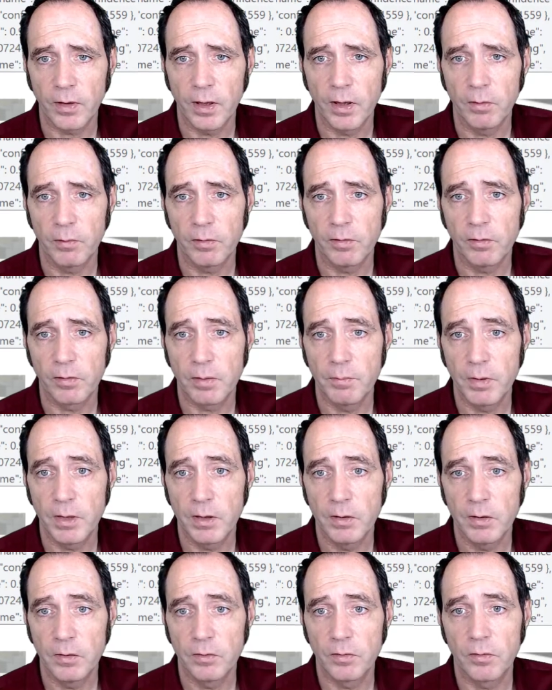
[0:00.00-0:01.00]
which can be
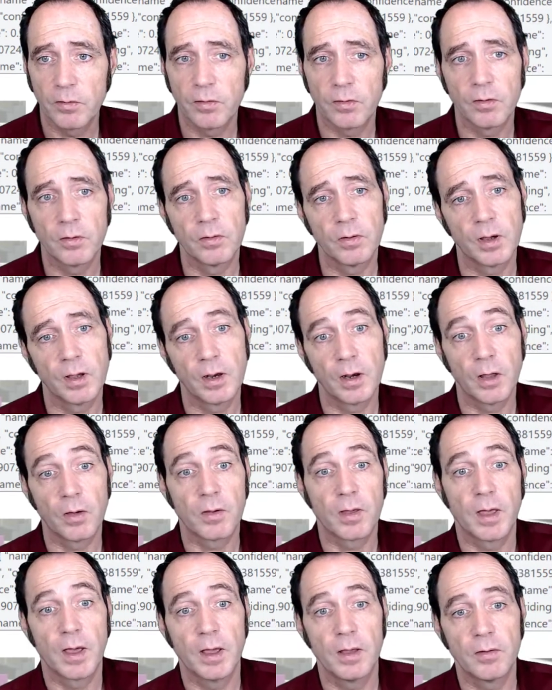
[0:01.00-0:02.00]
used to
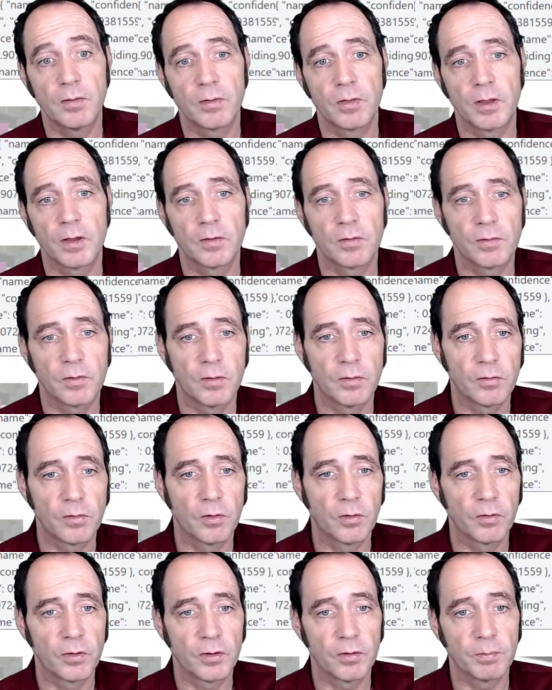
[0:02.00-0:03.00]
locate this and
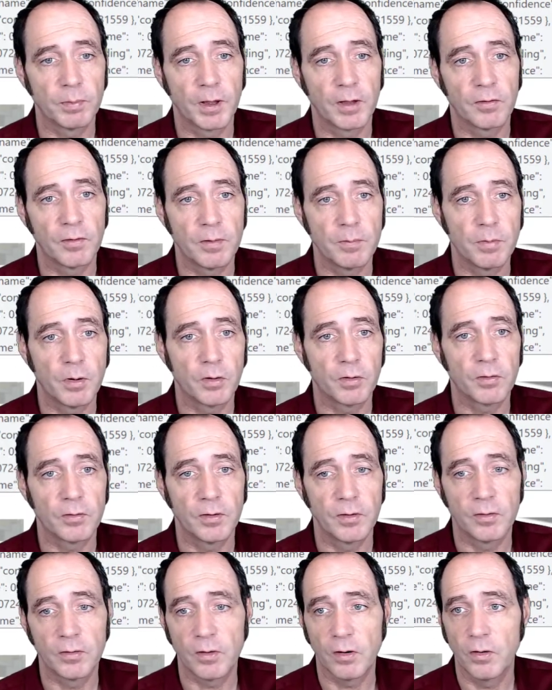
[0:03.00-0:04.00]
draw these basic
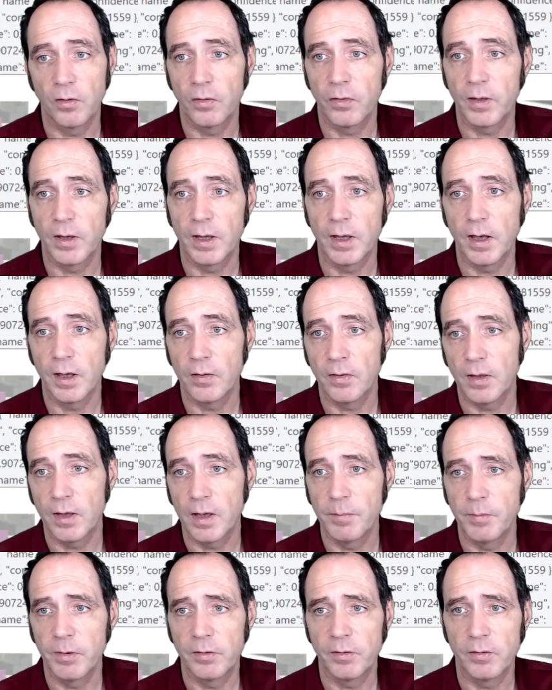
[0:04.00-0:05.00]
boxes on the
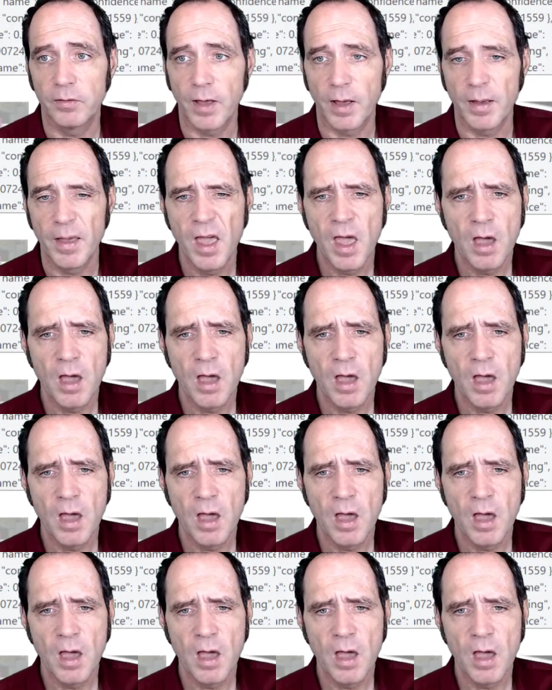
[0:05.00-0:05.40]
images there.